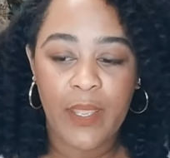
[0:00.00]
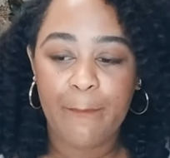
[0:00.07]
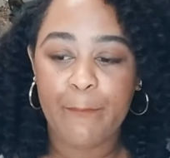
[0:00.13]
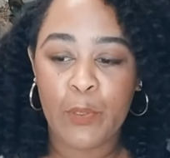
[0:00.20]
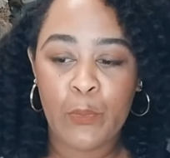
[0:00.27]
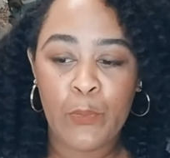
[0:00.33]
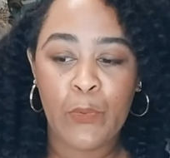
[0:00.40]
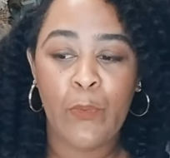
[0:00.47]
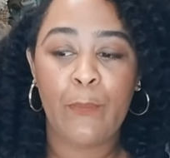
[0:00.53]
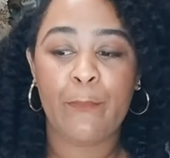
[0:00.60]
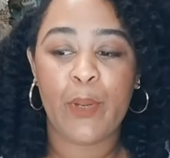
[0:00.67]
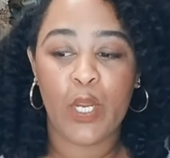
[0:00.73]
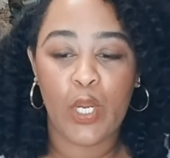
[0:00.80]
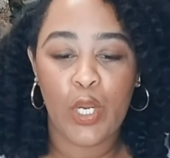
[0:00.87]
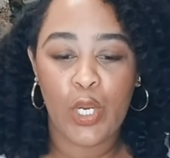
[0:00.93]

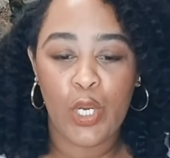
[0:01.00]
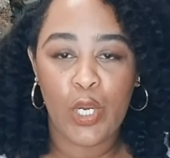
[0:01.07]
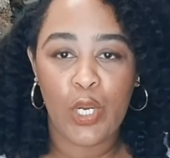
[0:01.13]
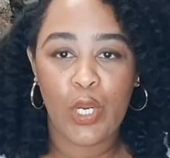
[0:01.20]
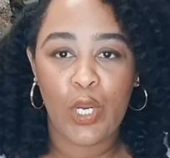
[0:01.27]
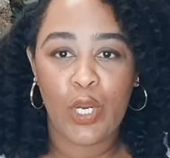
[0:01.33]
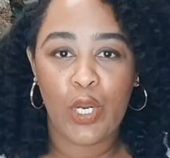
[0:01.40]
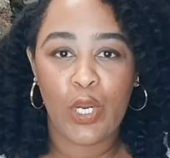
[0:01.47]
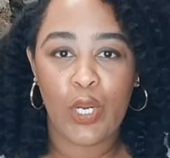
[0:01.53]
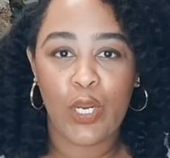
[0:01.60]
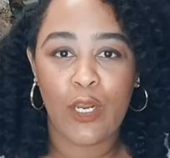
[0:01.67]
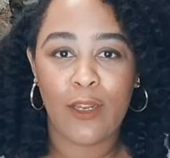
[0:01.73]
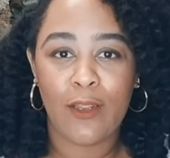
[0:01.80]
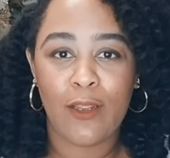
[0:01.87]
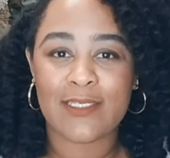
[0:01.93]
pooper.
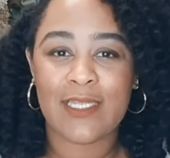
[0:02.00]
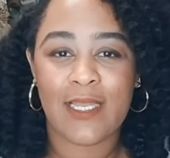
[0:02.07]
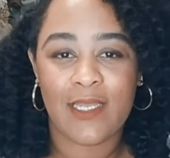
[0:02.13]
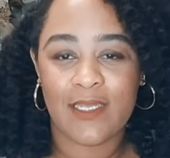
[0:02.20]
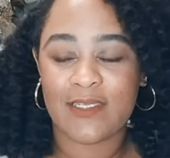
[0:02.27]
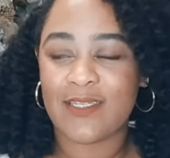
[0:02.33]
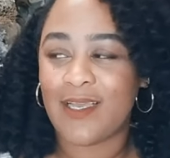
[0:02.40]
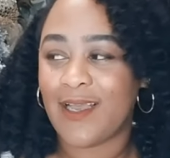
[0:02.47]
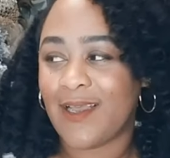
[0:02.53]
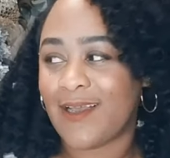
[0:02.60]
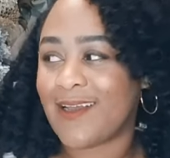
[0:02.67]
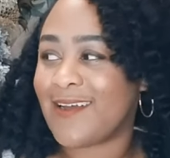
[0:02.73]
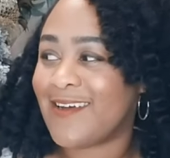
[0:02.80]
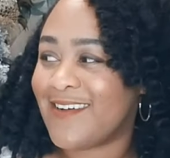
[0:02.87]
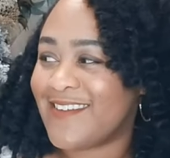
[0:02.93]
Is that, is that
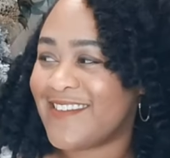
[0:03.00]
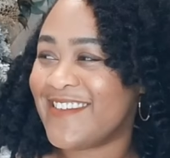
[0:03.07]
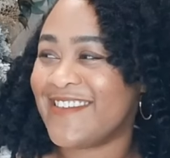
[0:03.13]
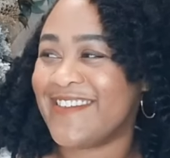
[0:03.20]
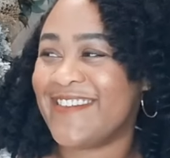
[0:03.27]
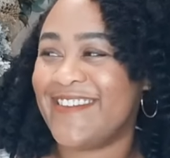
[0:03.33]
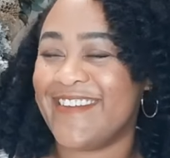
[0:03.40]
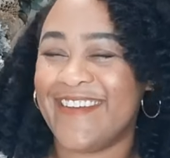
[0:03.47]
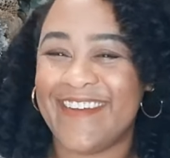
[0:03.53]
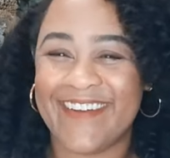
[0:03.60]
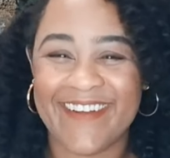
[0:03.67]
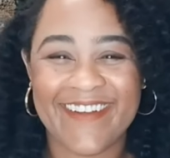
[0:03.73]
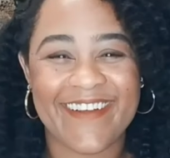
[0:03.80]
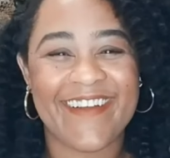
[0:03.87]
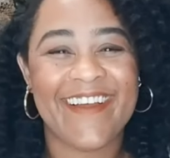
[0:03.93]
how it
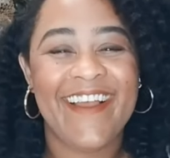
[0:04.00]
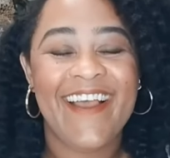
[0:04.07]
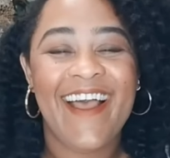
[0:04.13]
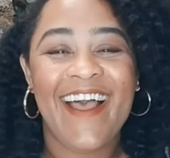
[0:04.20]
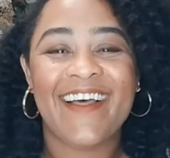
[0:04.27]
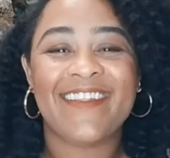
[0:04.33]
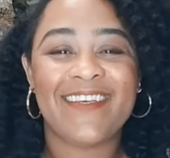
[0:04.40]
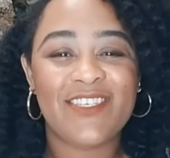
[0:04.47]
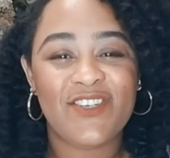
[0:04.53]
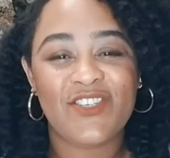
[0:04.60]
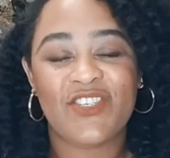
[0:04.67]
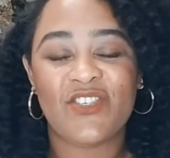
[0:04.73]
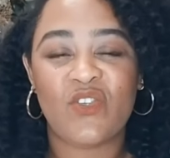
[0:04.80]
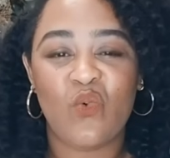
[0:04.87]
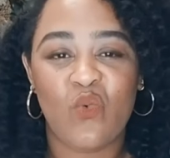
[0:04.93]
goes? These are just
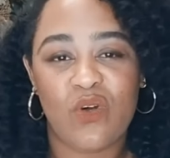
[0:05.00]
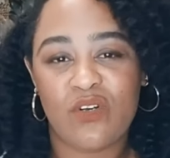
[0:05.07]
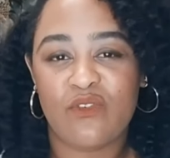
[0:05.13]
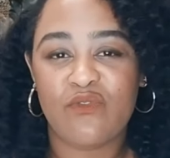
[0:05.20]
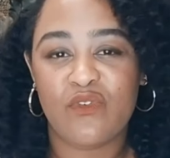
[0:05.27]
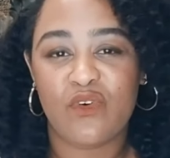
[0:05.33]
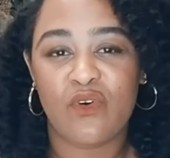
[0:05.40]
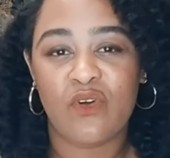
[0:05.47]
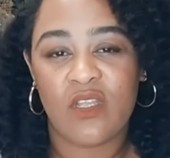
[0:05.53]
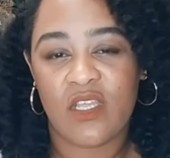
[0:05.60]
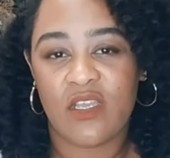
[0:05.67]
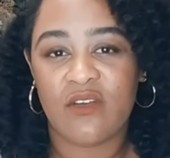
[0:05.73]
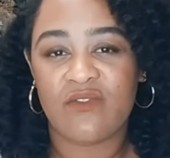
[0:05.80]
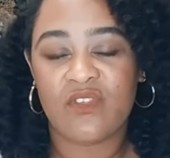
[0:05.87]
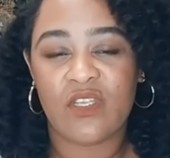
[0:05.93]
wonderful
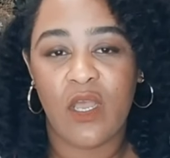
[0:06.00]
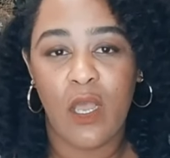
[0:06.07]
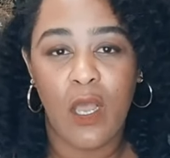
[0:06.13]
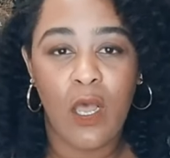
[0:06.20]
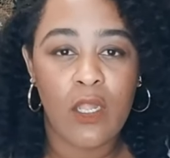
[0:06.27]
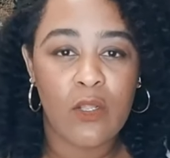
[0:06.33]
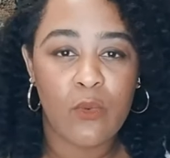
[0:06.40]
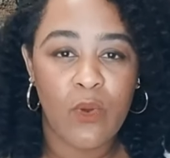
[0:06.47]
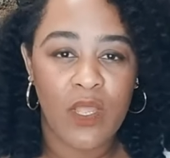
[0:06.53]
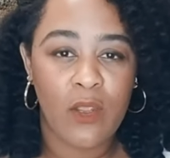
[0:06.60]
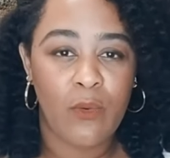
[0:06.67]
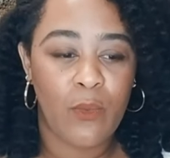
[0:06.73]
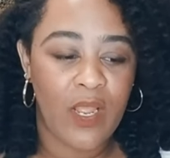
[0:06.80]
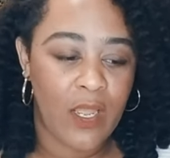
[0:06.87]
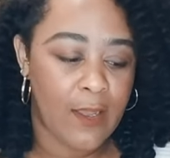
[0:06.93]
gifts all the way
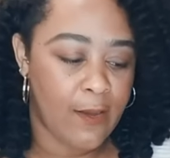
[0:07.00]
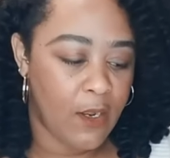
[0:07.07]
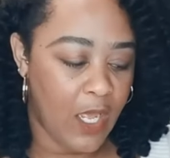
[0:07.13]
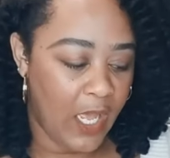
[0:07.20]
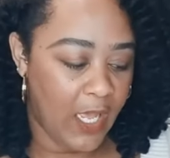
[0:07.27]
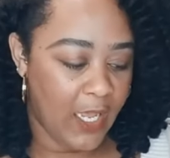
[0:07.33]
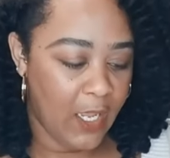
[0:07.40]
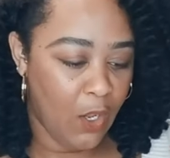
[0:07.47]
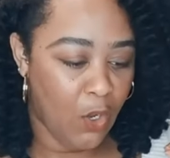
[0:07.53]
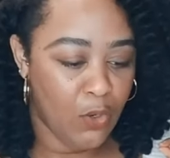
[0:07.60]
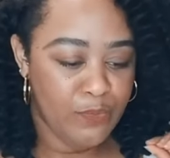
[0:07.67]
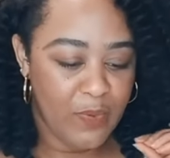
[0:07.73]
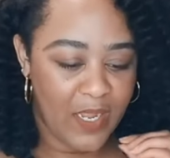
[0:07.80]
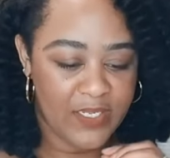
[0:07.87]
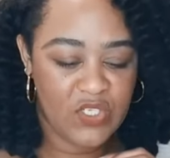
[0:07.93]
around. I hope
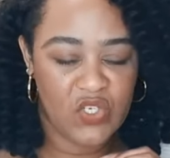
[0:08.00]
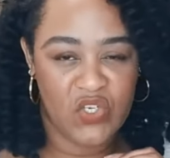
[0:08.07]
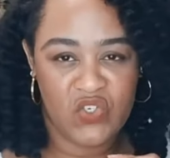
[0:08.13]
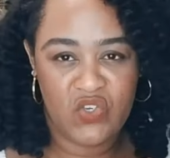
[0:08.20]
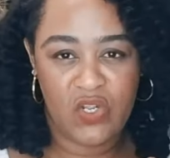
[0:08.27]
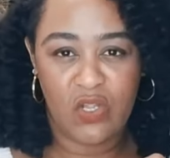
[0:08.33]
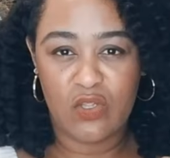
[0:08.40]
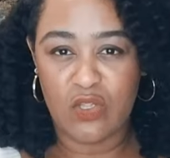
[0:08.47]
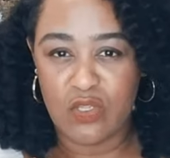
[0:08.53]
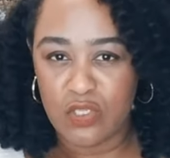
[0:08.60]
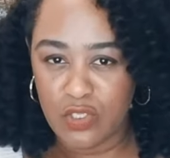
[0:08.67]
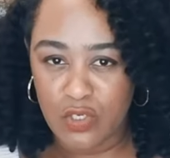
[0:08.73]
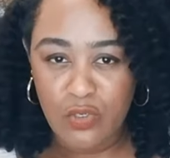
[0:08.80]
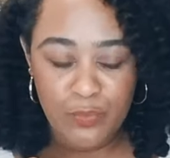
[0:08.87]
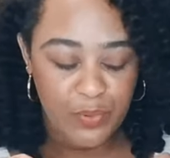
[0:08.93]
I touched a
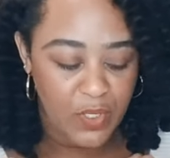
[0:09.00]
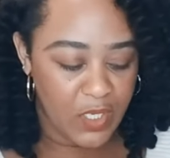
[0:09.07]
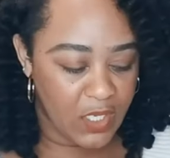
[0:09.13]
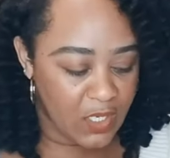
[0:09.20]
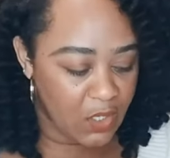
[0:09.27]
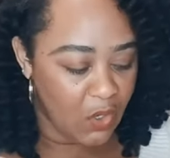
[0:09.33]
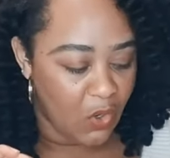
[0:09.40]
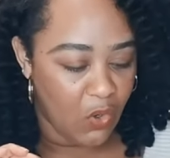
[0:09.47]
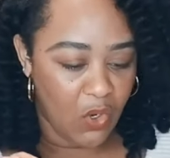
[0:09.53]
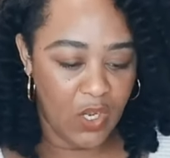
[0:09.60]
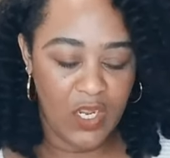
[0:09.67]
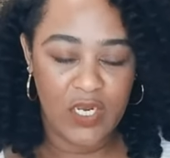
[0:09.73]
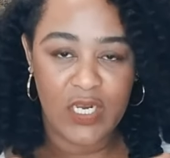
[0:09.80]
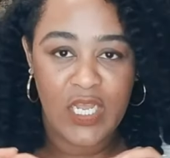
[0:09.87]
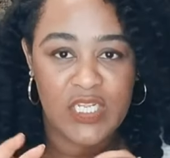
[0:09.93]
little bit on
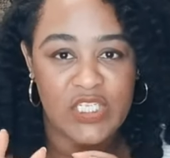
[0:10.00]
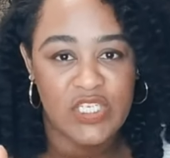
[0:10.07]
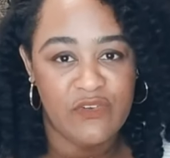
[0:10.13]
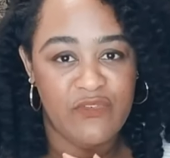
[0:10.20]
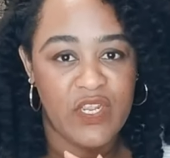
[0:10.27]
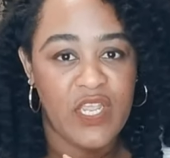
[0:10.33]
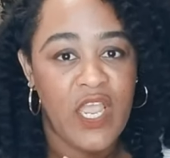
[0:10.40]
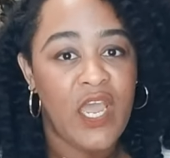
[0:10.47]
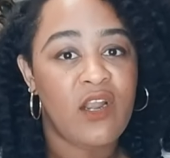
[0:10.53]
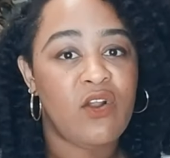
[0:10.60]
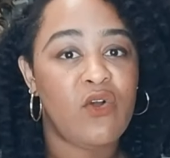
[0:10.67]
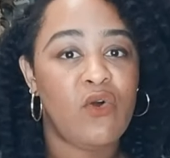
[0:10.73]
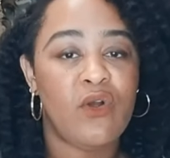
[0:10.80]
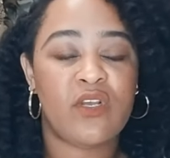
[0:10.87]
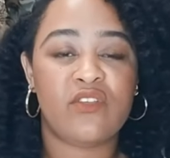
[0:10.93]
different
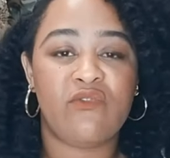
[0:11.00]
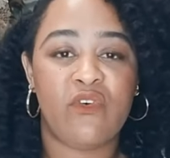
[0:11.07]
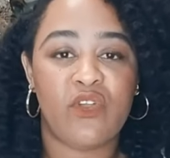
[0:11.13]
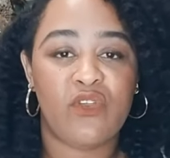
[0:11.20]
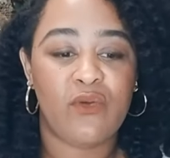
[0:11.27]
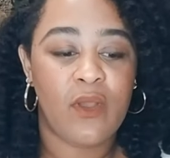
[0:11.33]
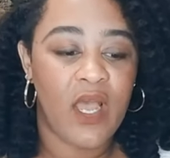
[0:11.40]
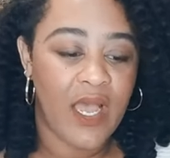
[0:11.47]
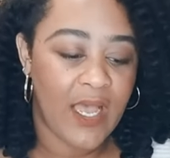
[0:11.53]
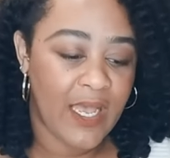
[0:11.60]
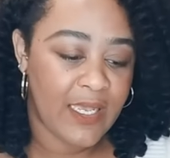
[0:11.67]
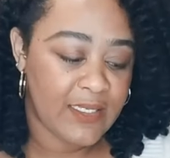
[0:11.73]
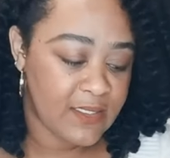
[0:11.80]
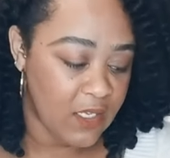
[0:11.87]
categories for you guys.